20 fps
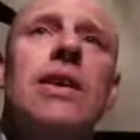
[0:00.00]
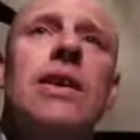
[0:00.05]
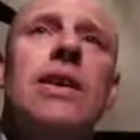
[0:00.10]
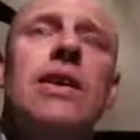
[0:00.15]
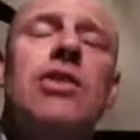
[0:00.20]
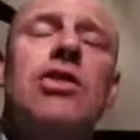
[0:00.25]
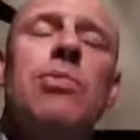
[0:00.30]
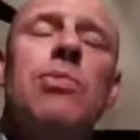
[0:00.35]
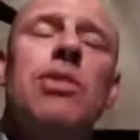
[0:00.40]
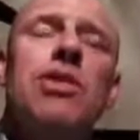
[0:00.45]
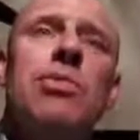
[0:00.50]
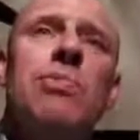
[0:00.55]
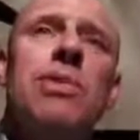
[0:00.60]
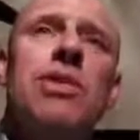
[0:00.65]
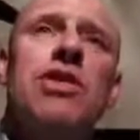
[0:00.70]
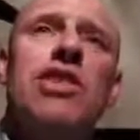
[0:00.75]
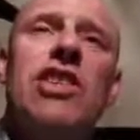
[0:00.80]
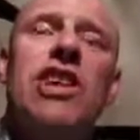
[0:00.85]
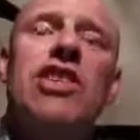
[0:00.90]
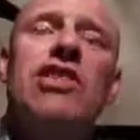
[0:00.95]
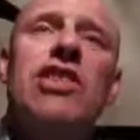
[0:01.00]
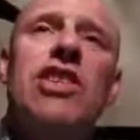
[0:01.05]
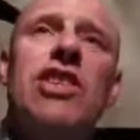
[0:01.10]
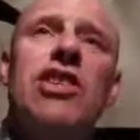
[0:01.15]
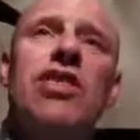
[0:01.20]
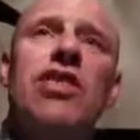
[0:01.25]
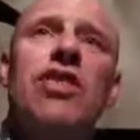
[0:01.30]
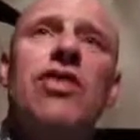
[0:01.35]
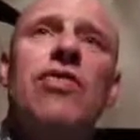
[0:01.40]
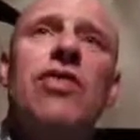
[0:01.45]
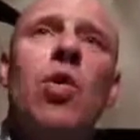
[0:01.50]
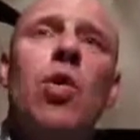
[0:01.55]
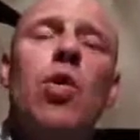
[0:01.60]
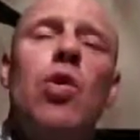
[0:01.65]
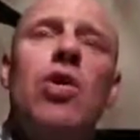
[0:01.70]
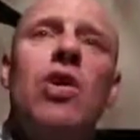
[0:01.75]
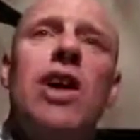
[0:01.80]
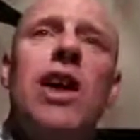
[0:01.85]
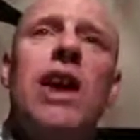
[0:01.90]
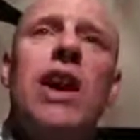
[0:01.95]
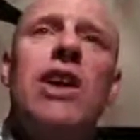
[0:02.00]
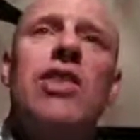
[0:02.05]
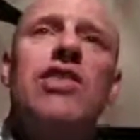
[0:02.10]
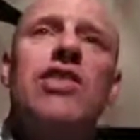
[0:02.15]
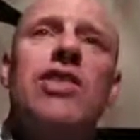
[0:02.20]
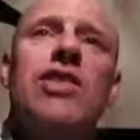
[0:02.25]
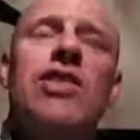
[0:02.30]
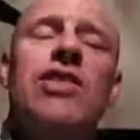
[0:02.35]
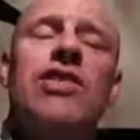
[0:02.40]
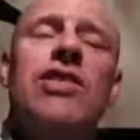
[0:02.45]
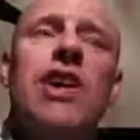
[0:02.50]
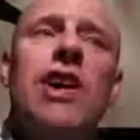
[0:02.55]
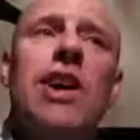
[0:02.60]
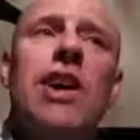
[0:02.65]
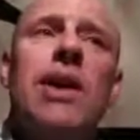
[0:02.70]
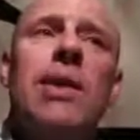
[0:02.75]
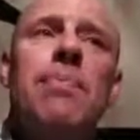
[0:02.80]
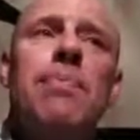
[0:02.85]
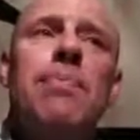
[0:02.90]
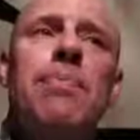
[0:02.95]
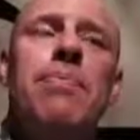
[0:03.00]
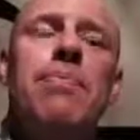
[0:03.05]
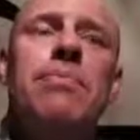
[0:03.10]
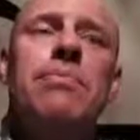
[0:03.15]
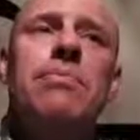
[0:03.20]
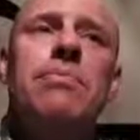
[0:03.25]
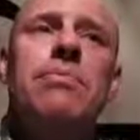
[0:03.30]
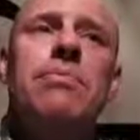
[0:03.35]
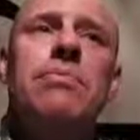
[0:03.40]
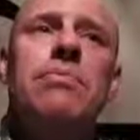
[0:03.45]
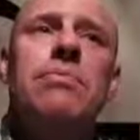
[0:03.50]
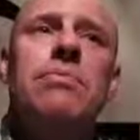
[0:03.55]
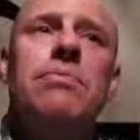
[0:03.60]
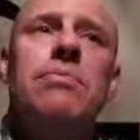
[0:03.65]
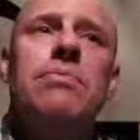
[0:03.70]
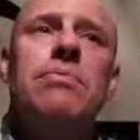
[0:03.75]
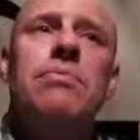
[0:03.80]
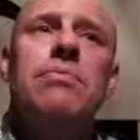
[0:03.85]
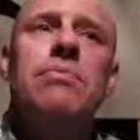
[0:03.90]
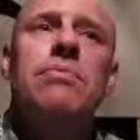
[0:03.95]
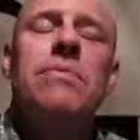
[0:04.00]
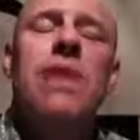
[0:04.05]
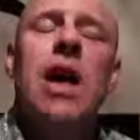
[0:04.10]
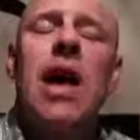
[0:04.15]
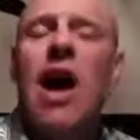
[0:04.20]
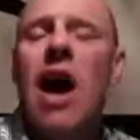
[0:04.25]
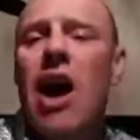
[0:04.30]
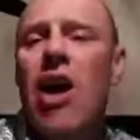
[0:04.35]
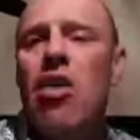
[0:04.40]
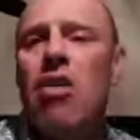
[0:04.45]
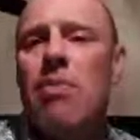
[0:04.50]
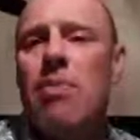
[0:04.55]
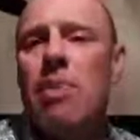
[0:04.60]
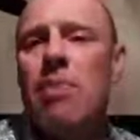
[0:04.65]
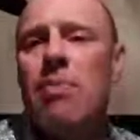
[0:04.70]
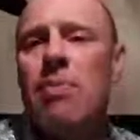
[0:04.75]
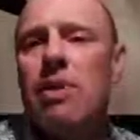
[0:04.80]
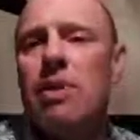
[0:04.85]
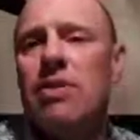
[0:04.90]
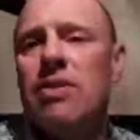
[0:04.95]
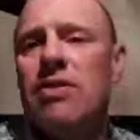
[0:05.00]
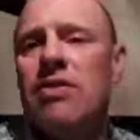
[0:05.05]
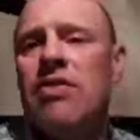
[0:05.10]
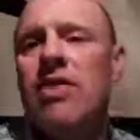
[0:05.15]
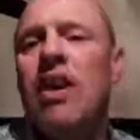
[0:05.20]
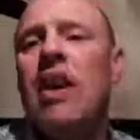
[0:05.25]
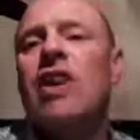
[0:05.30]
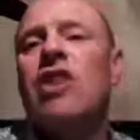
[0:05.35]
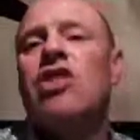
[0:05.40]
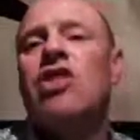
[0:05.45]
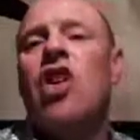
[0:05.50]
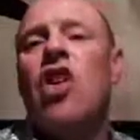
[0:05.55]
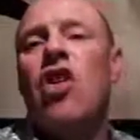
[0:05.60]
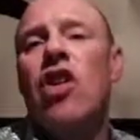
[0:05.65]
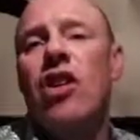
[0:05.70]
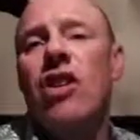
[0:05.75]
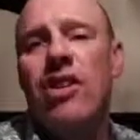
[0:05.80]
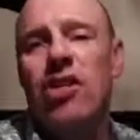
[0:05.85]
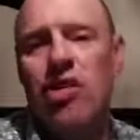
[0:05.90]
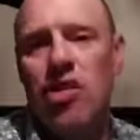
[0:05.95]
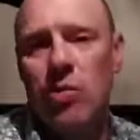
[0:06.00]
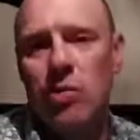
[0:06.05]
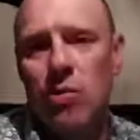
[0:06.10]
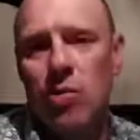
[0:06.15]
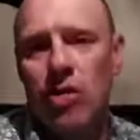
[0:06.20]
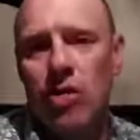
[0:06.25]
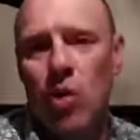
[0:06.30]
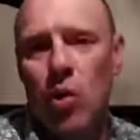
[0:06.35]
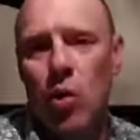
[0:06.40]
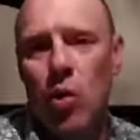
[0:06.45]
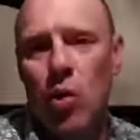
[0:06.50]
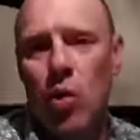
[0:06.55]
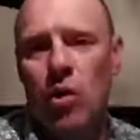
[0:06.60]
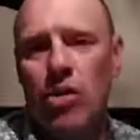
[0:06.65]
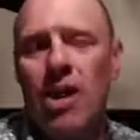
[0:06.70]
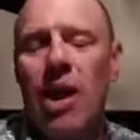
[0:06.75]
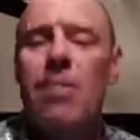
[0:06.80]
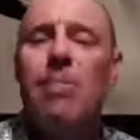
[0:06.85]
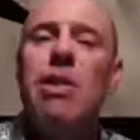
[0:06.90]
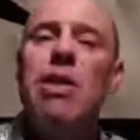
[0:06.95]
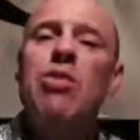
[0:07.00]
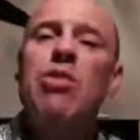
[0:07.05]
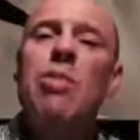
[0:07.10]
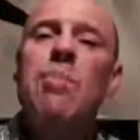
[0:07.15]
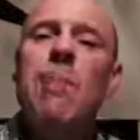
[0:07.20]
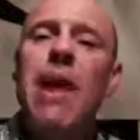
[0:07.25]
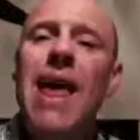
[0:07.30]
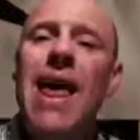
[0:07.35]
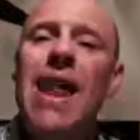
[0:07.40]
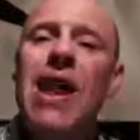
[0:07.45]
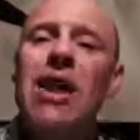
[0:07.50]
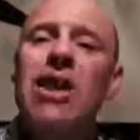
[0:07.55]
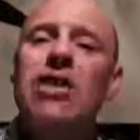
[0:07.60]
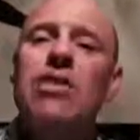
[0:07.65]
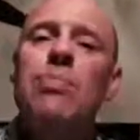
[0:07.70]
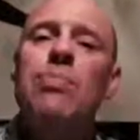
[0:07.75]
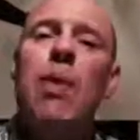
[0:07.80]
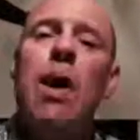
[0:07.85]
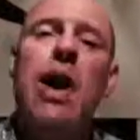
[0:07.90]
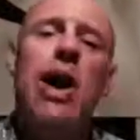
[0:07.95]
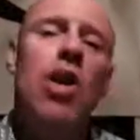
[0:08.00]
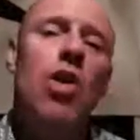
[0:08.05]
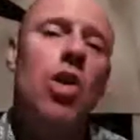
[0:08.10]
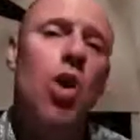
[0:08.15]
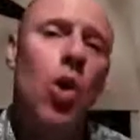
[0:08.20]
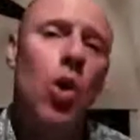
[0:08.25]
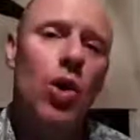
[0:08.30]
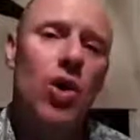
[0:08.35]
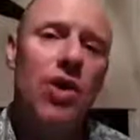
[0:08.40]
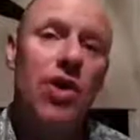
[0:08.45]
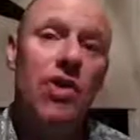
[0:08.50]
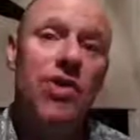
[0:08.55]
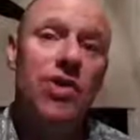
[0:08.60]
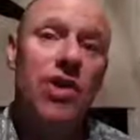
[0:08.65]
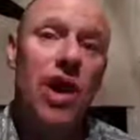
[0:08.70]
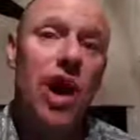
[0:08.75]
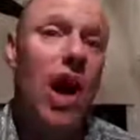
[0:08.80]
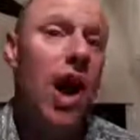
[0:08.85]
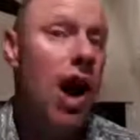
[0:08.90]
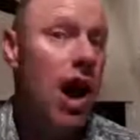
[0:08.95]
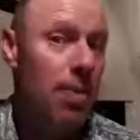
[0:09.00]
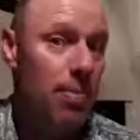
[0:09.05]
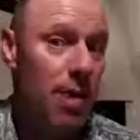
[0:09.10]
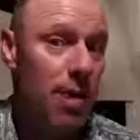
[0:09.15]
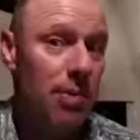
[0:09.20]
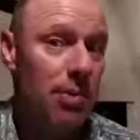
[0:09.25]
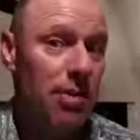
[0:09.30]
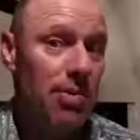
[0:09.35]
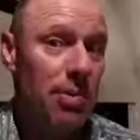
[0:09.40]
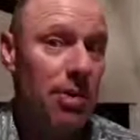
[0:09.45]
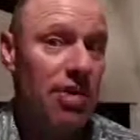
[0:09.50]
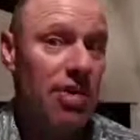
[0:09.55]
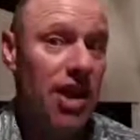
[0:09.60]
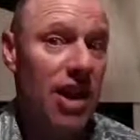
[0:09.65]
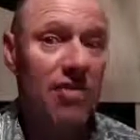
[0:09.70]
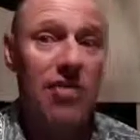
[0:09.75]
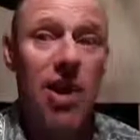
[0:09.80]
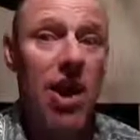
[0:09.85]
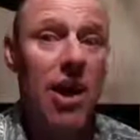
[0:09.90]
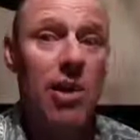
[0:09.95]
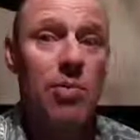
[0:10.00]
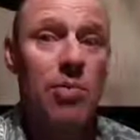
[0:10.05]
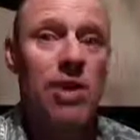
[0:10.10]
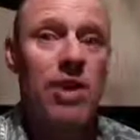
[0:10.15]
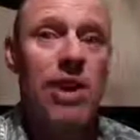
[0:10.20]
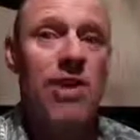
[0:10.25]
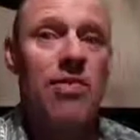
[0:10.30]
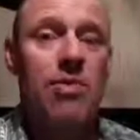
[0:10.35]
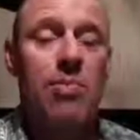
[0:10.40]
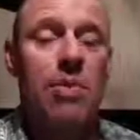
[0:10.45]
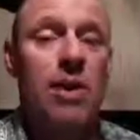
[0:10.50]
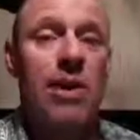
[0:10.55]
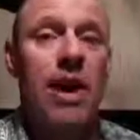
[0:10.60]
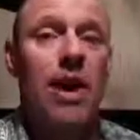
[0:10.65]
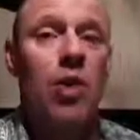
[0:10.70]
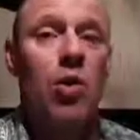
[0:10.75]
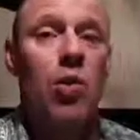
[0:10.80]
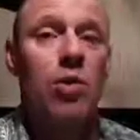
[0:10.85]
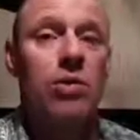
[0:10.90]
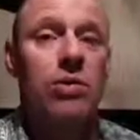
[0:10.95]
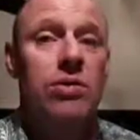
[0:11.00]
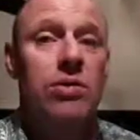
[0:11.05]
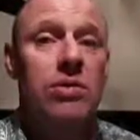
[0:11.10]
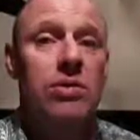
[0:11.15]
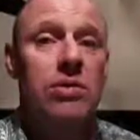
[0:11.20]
She must have been 60 years of age at the time. I remember feeling sorry that she was so old and being repelled by her oldness. I promised myself I would never be that old.